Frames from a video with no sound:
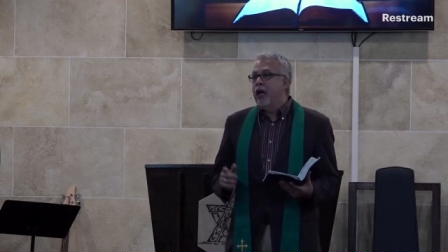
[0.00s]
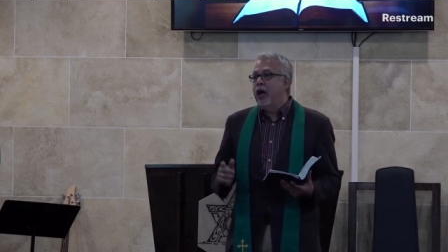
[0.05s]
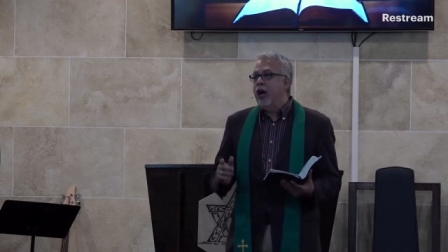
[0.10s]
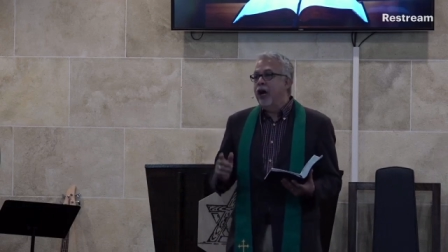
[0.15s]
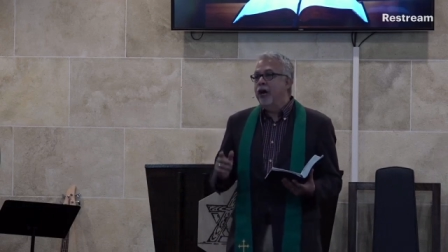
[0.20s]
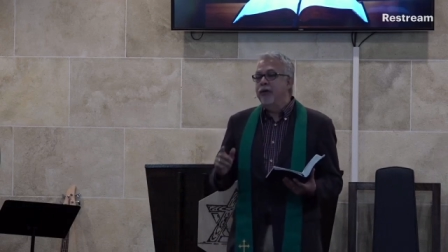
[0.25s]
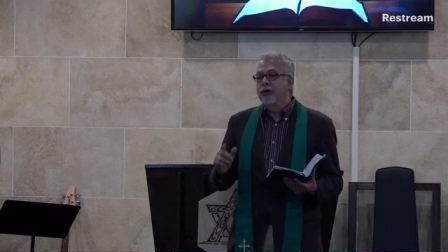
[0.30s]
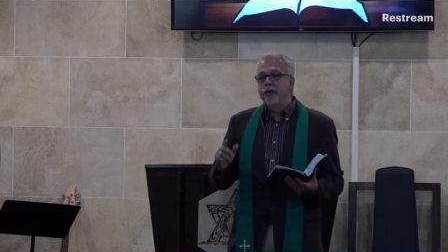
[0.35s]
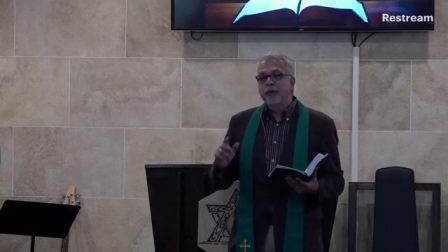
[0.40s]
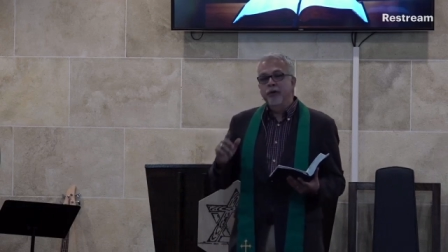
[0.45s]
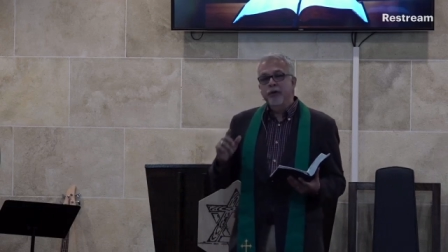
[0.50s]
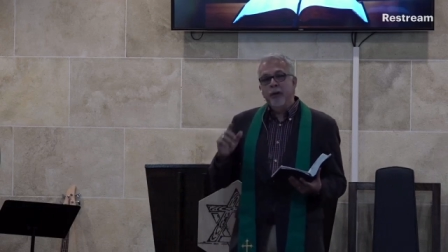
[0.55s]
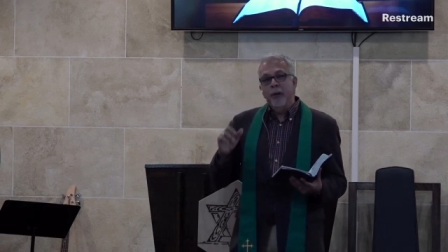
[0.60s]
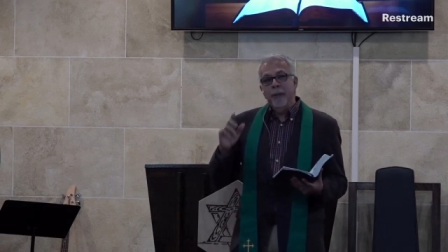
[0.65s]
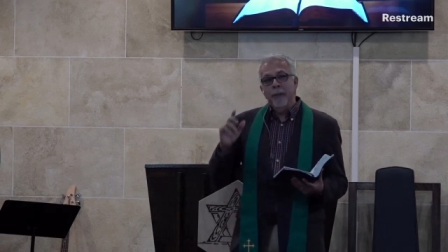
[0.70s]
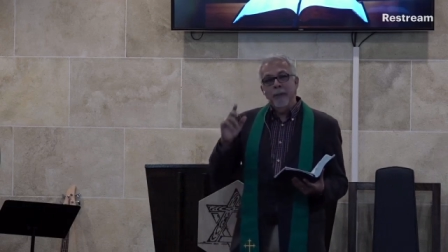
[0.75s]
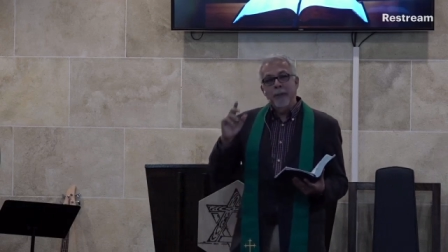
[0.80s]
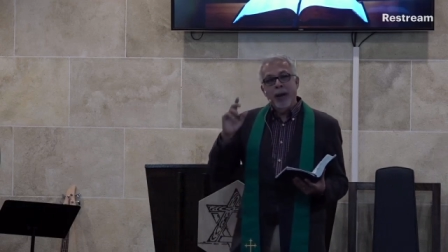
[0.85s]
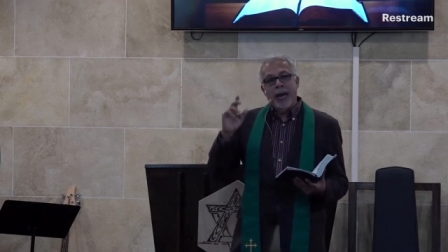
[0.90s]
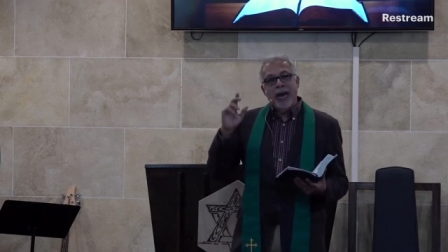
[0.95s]
under the
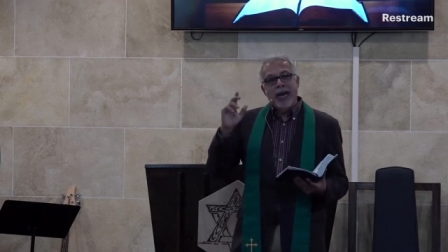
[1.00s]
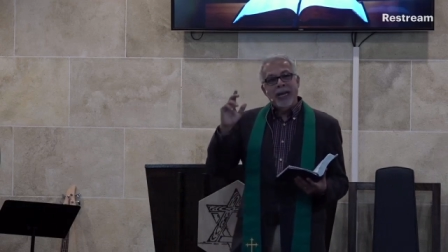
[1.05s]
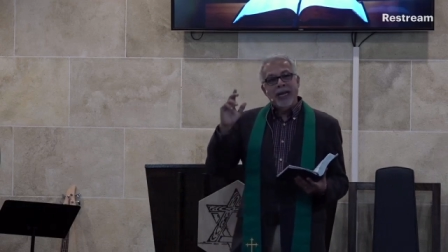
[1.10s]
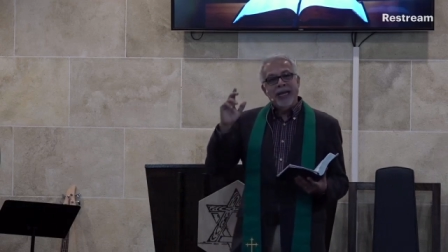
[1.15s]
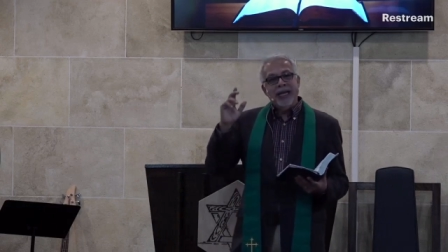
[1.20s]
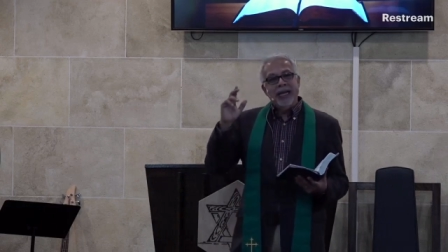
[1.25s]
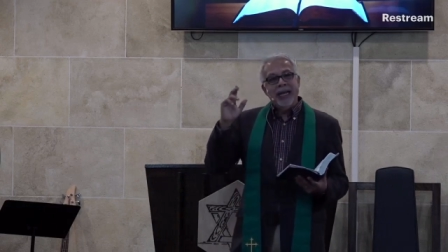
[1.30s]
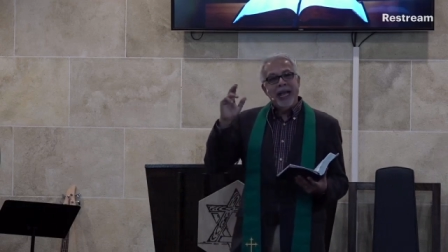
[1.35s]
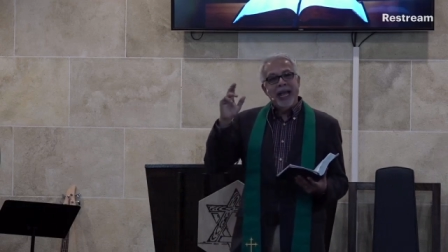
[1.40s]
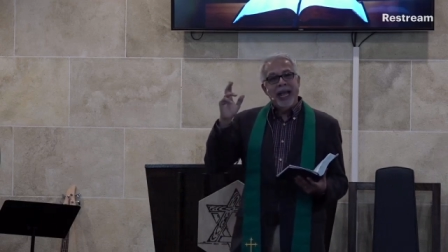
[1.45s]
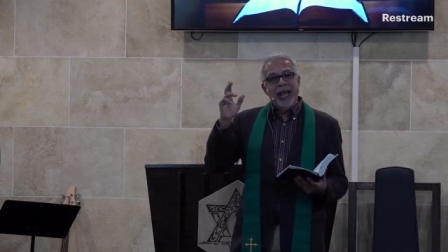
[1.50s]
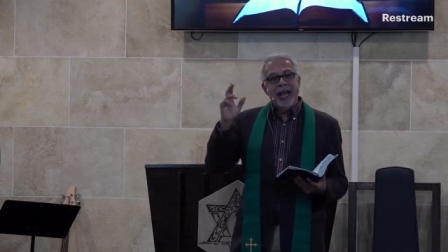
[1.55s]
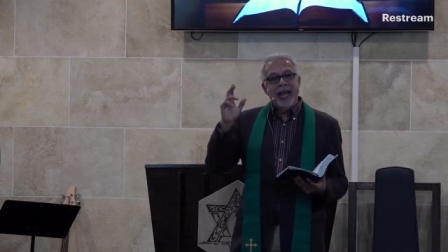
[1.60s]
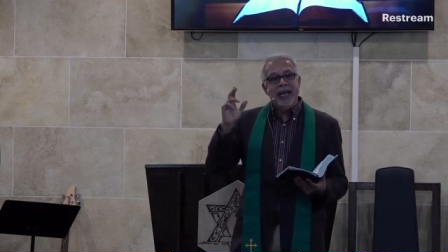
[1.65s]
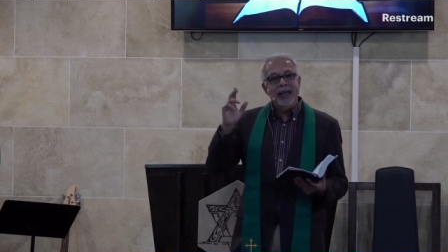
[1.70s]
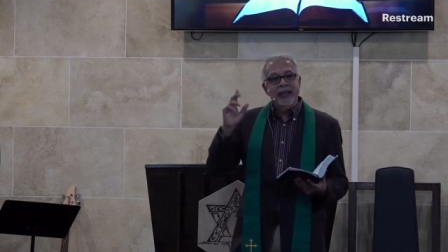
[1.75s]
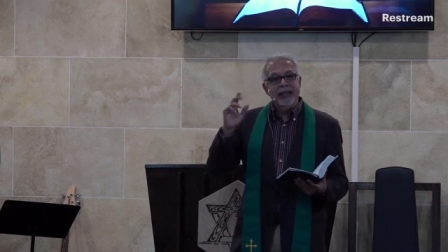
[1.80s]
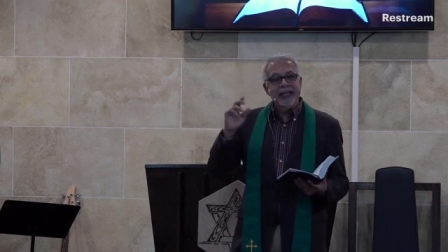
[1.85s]
mighty hand,